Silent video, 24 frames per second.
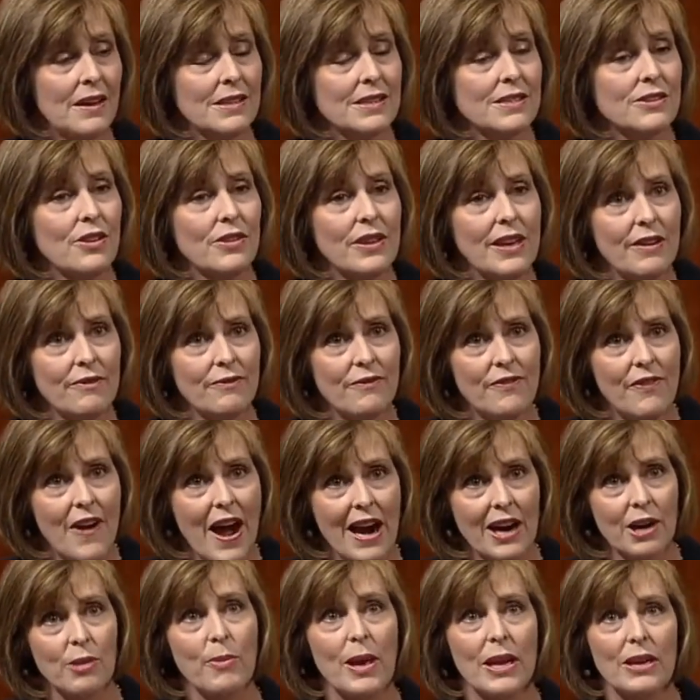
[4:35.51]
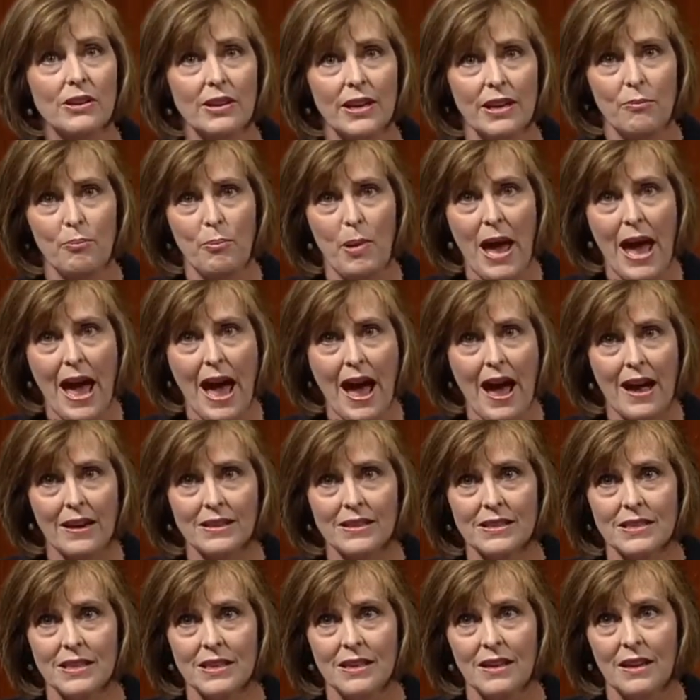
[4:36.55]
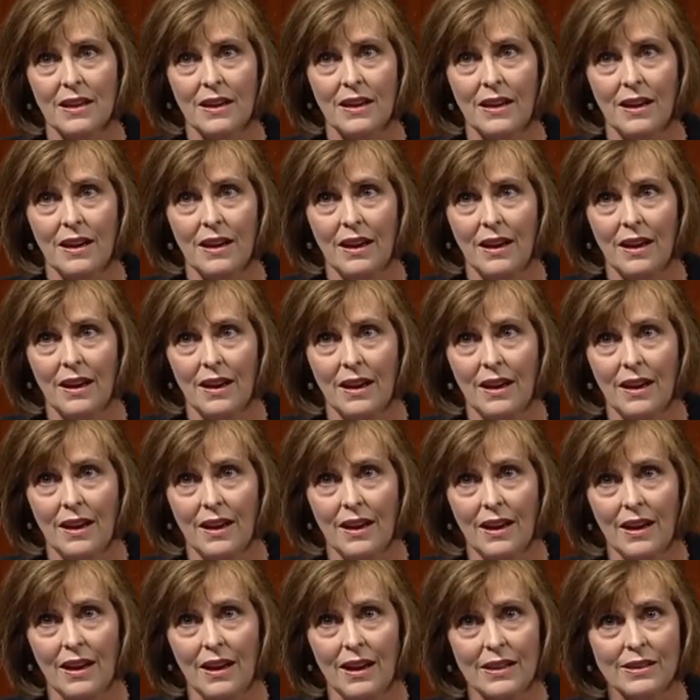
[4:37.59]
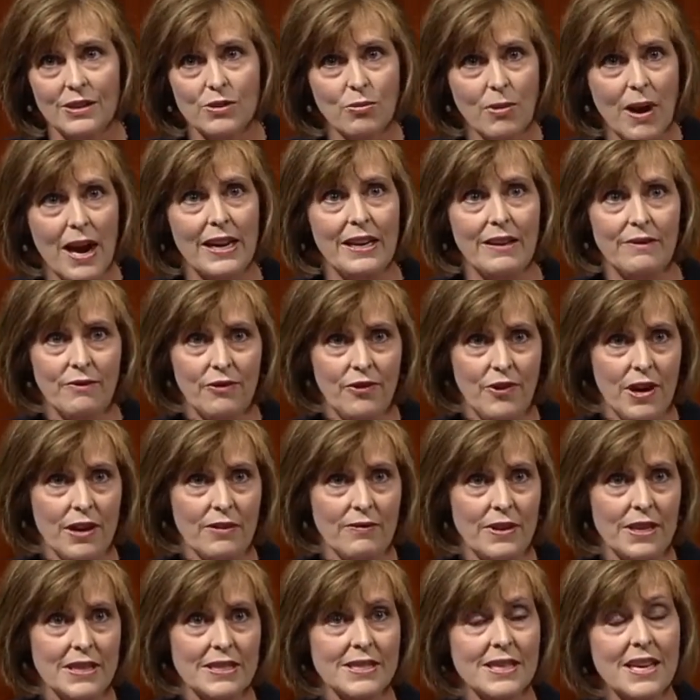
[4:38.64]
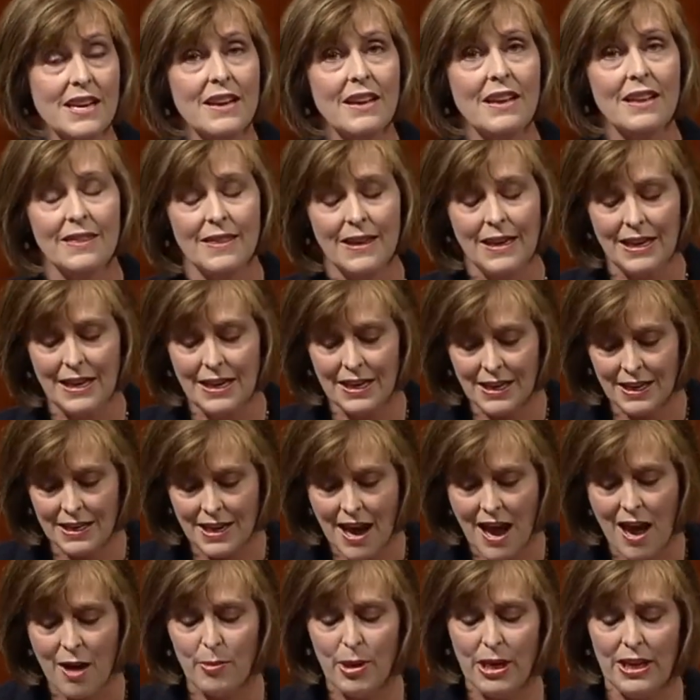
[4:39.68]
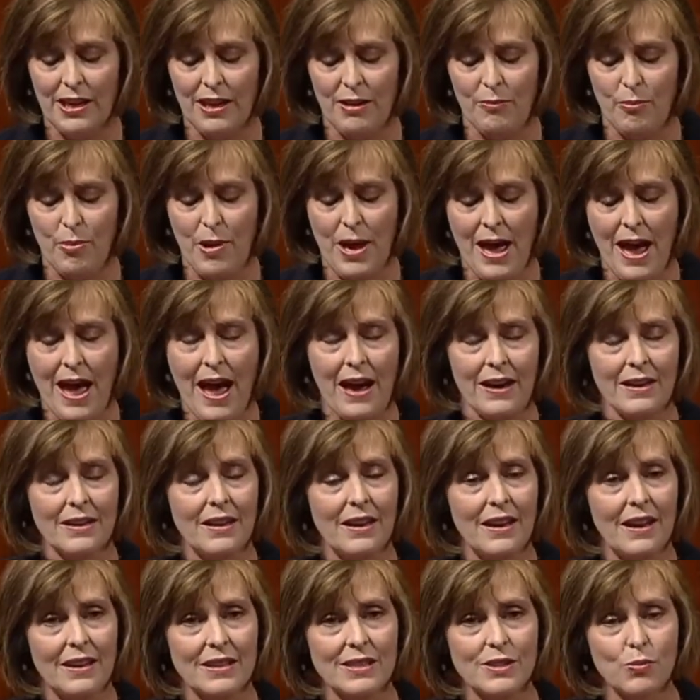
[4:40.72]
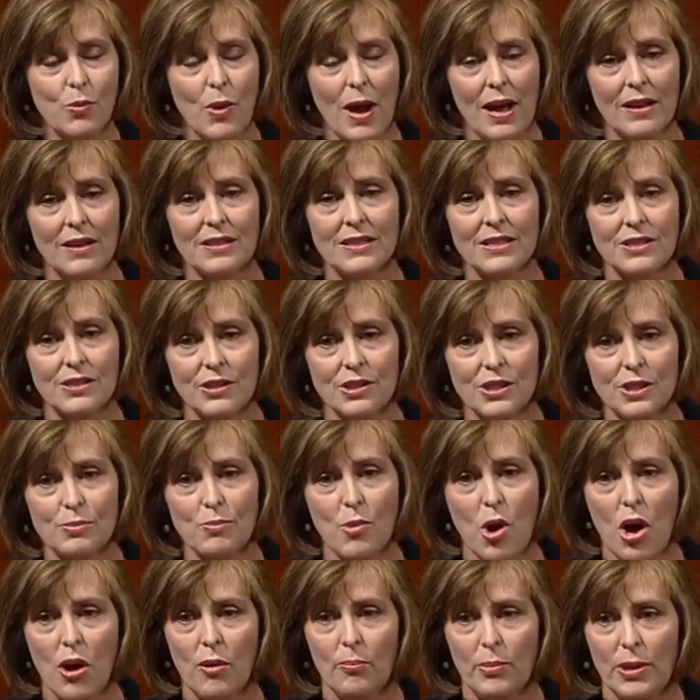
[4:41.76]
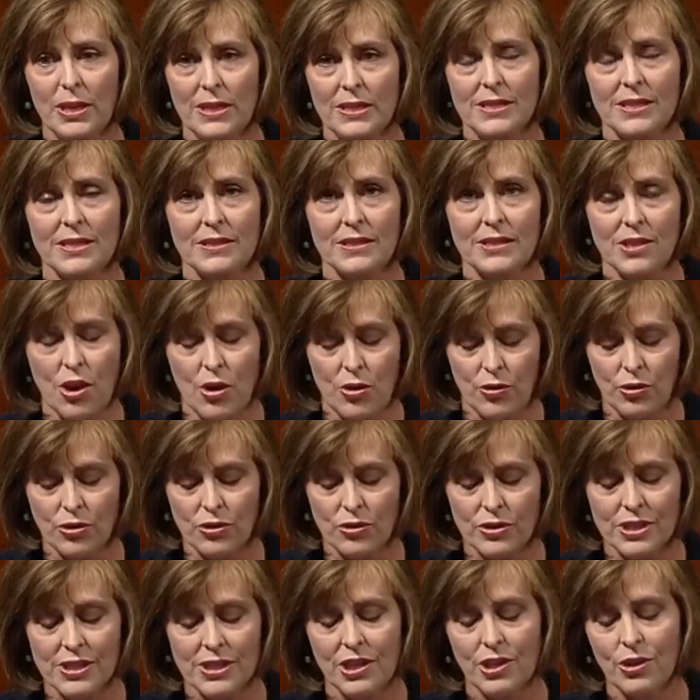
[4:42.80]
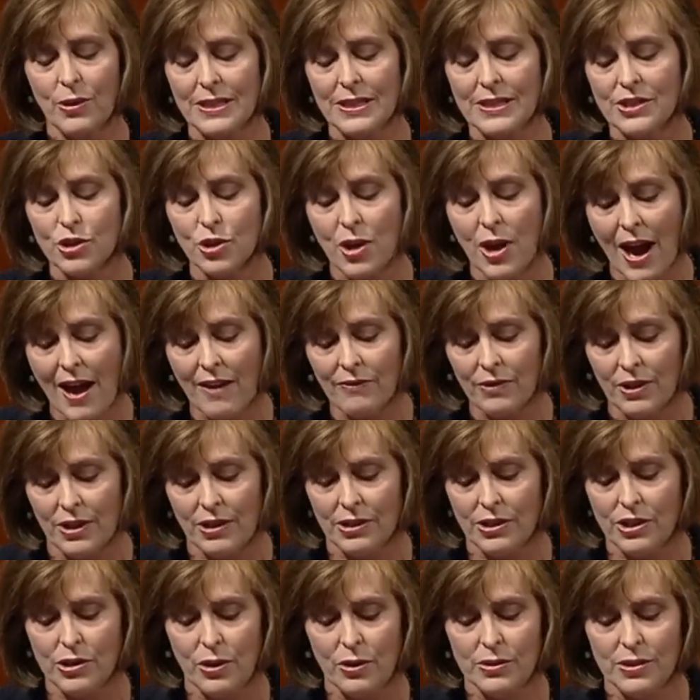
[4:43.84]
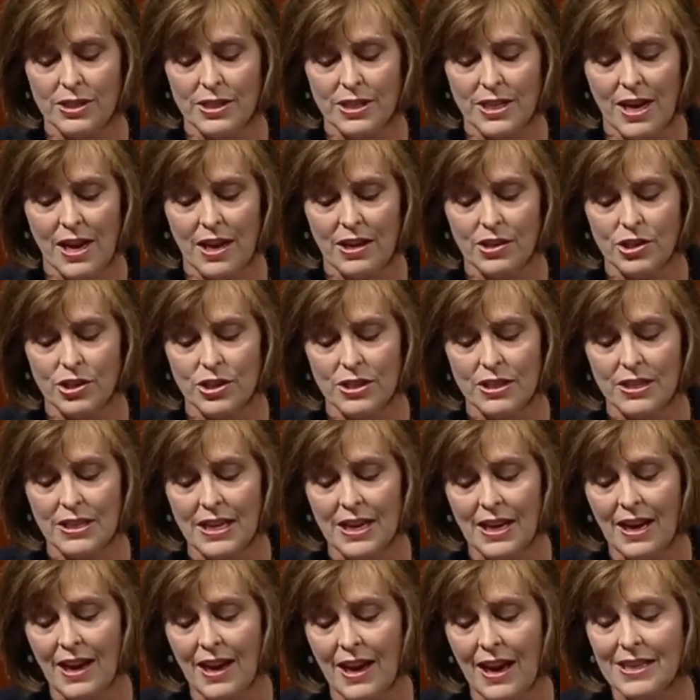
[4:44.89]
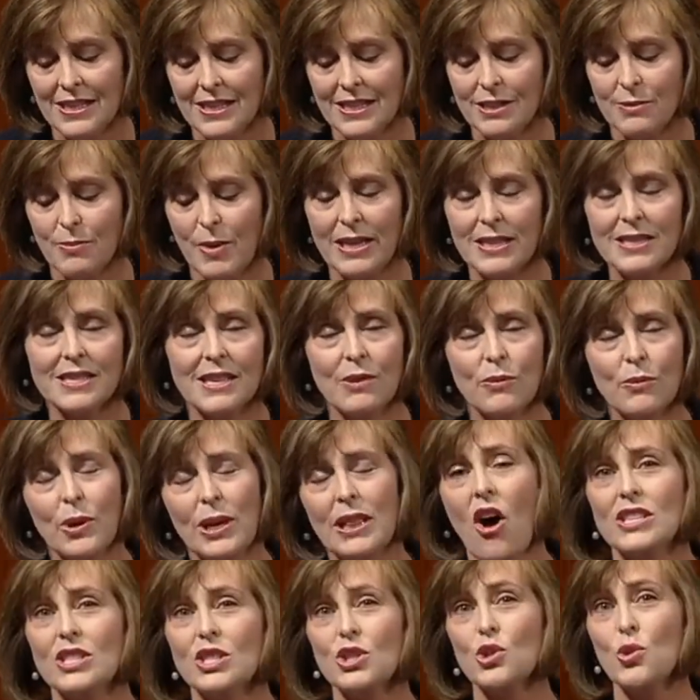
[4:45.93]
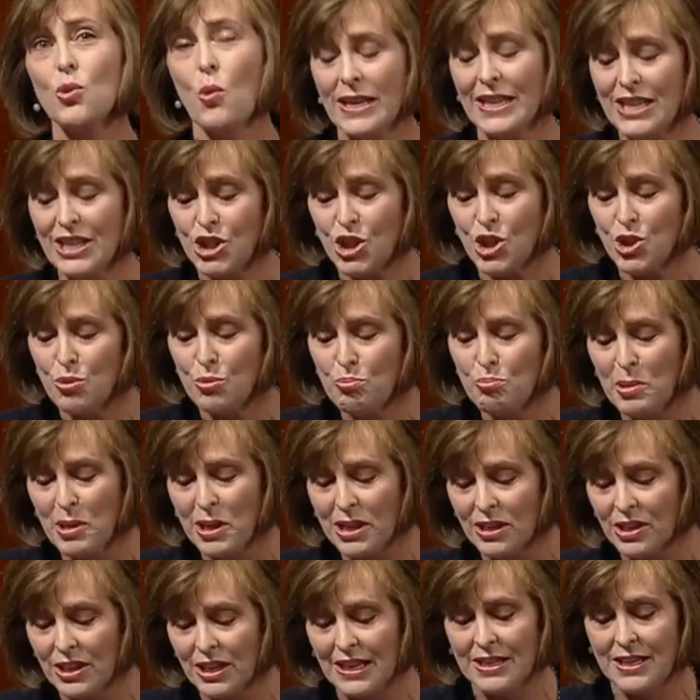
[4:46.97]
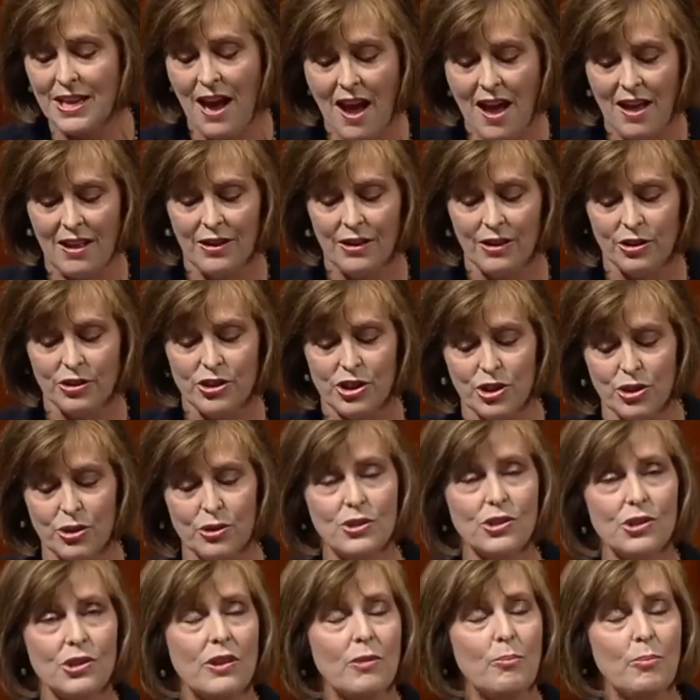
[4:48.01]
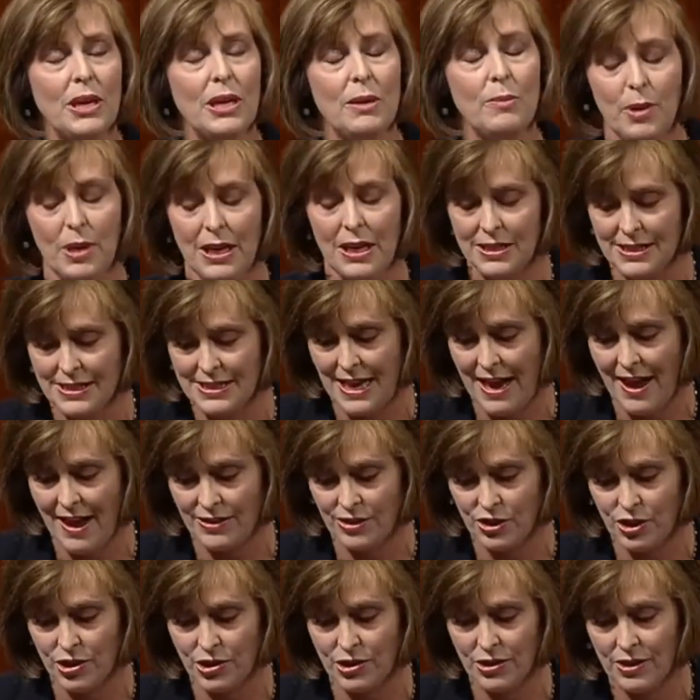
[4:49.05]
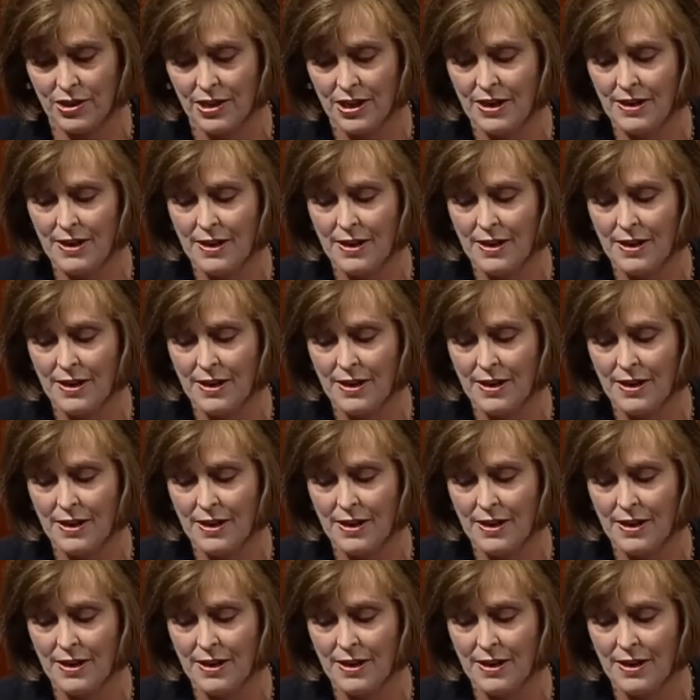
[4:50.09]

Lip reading: So the environmental impact is right in front of us. The economic impact, as well as those small business owners. The U.S. Travel Association estimates that we lost $22 billion due to the BP disaster.